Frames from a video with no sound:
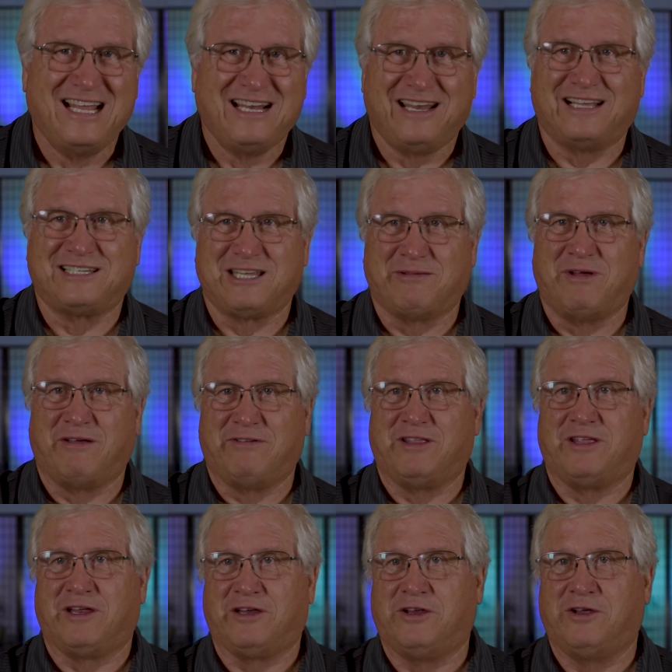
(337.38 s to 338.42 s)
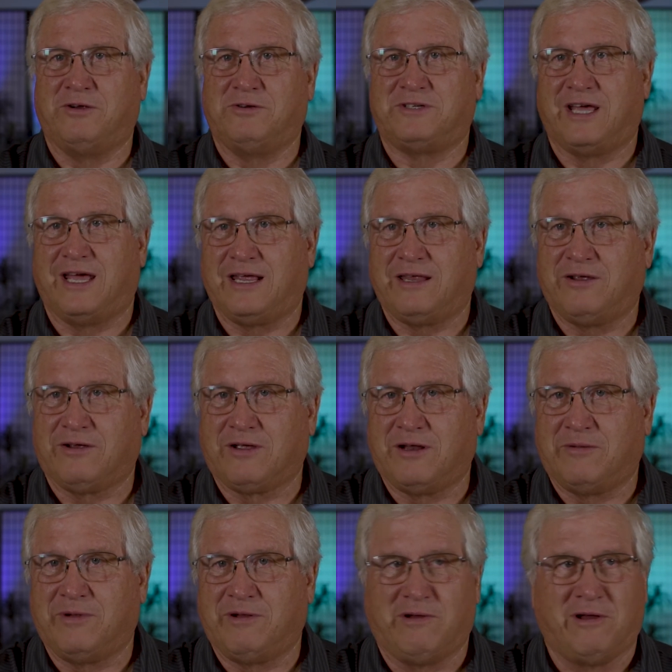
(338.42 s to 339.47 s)
Now, some of you that use that, you're
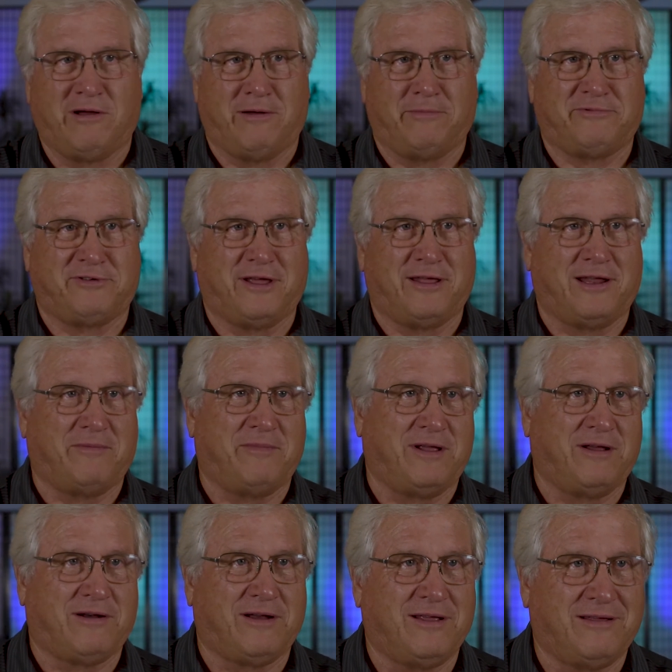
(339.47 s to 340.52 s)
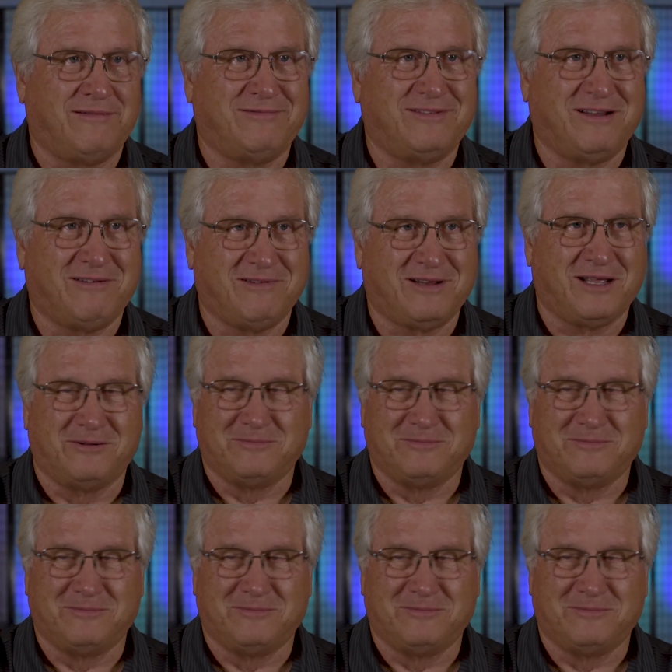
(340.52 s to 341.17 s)
going to be real upset at me, aren't you? There we go.